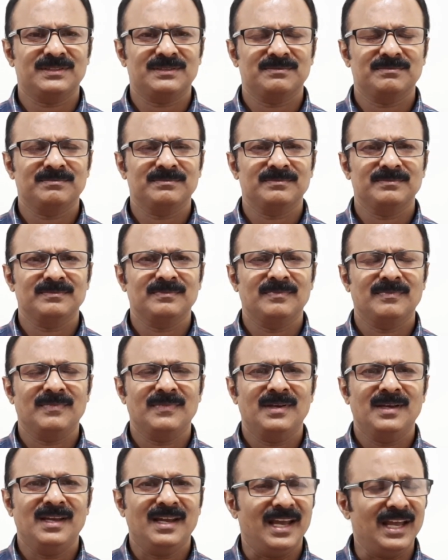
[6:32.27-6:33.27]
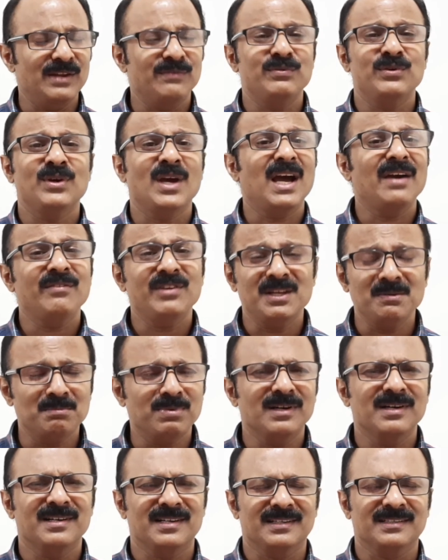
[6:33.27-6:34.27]
And if you have any
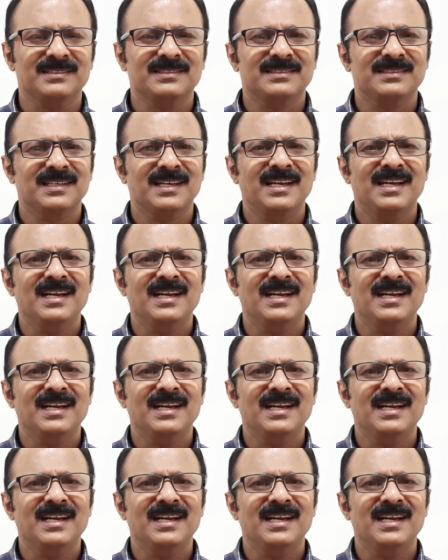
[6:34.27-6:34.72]
burdens,